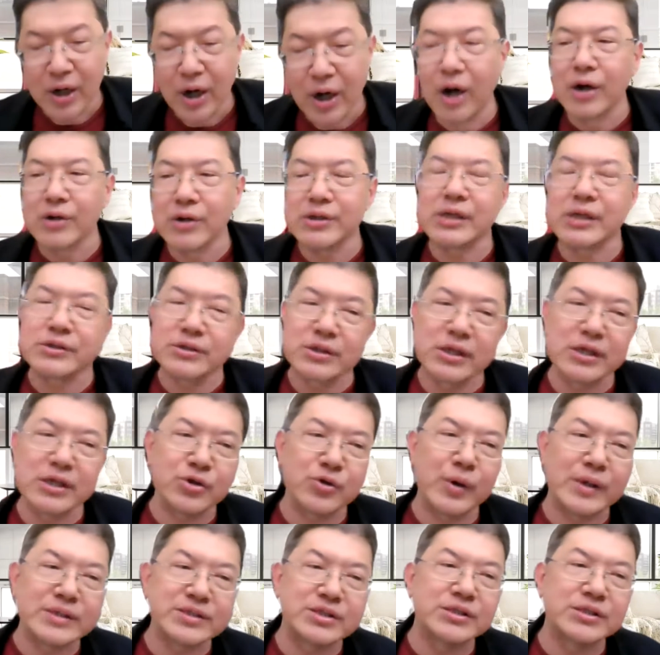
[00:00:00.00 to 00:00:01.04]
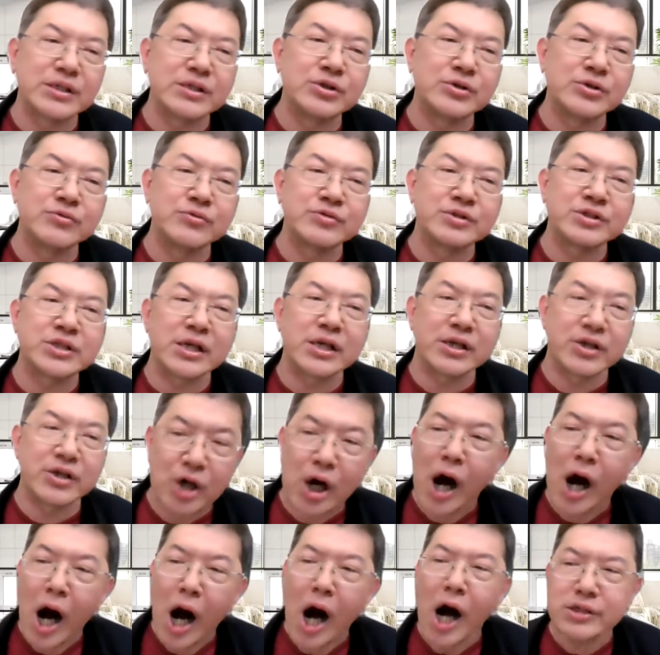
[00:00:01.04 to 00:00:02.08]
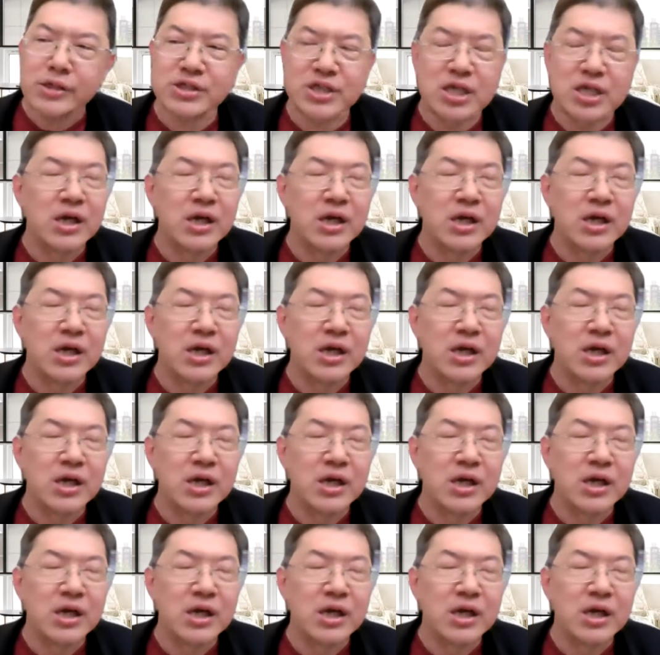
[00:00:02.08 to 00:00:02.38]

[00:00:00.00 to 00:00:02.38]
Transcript: Or the third question, you say, God,